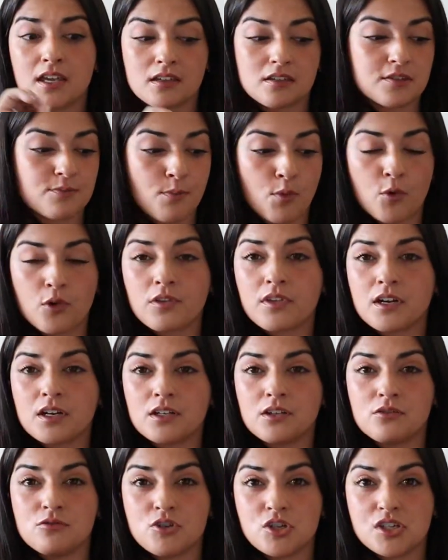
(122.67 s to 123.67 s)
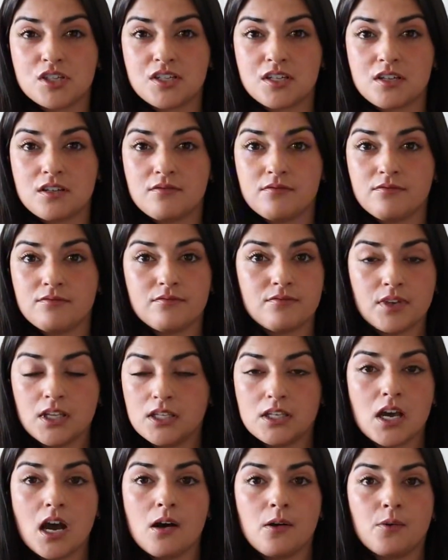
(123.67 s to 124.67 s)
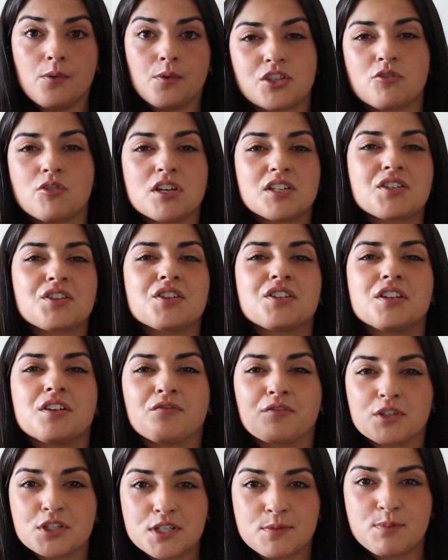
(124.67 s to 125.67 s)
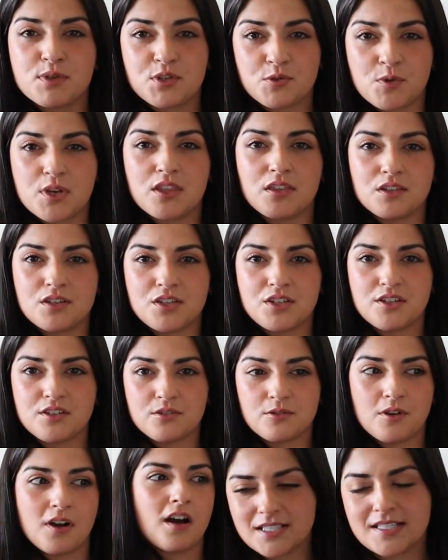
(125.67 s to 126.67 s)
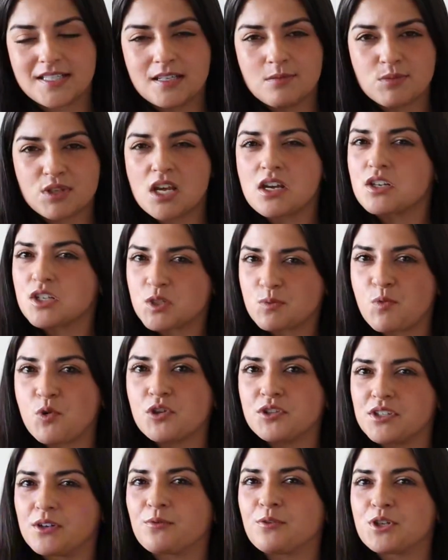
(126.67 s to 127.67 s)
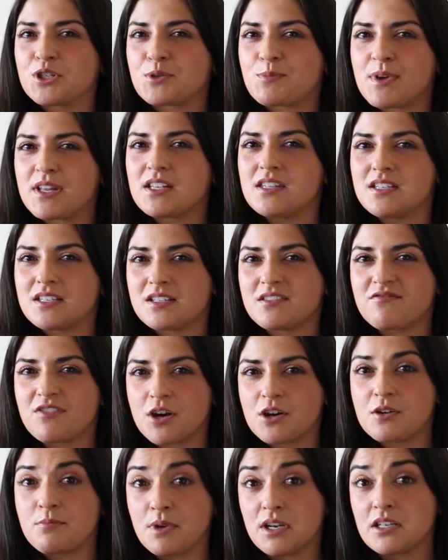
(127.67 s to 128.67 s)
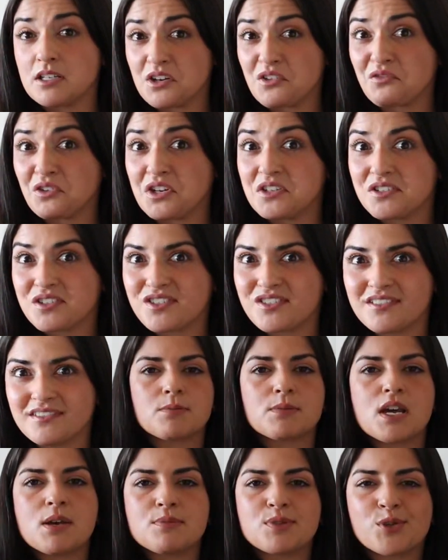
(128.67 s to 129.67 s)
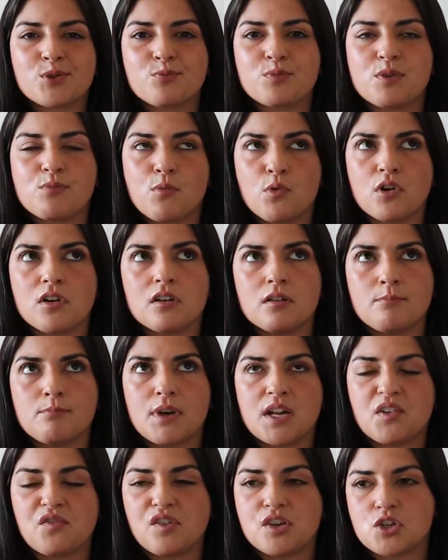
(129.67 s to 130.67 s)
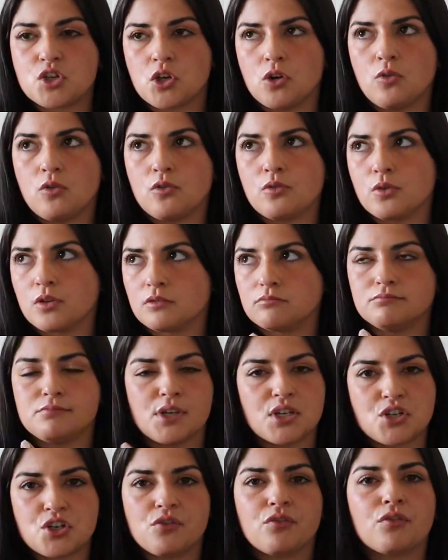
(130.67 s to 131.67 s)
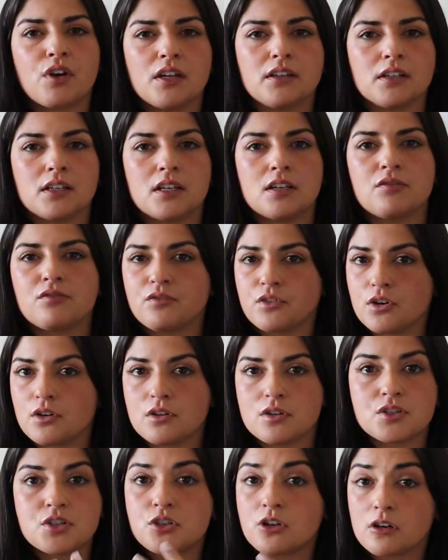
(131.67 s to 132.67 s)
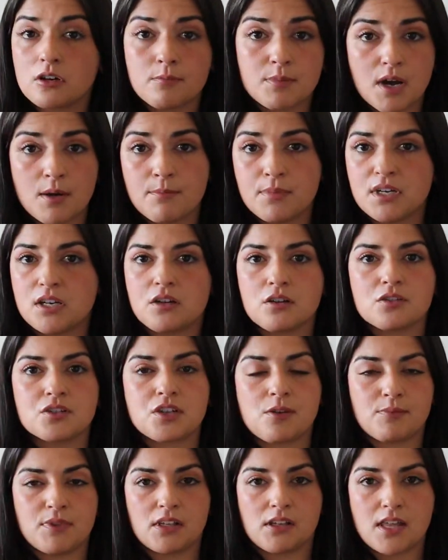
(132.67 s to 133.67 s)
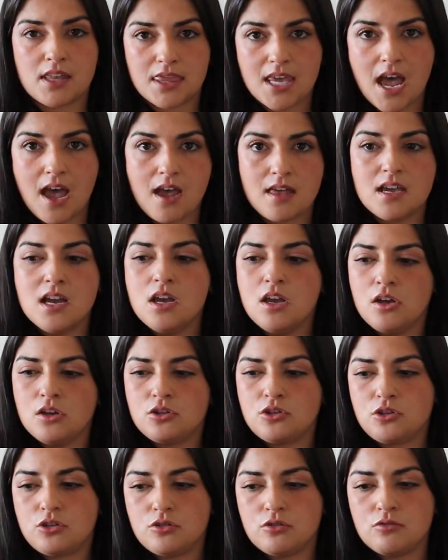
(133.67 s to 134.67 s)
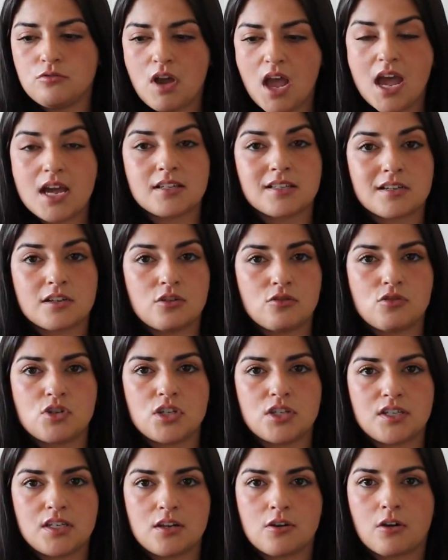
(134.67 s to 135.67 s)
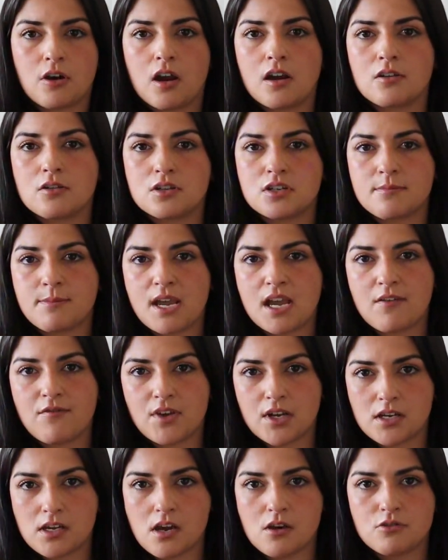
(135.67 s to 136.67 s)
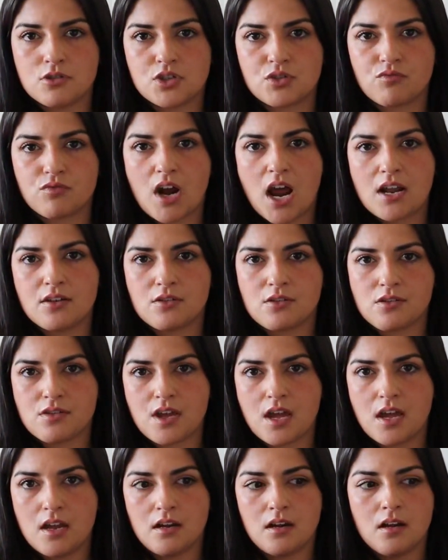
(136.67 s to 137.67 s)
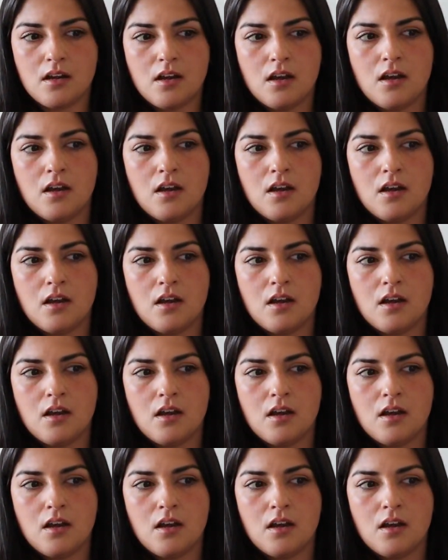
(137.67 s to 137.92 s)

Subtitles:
it's more than a UGC video. So that's the difference between the two. It seems like a small difference, but it is a very big difference. Sometimes it'll be more beneficial or budget friendly for a startup company or something like that to ask a UGC creator to make videos rather than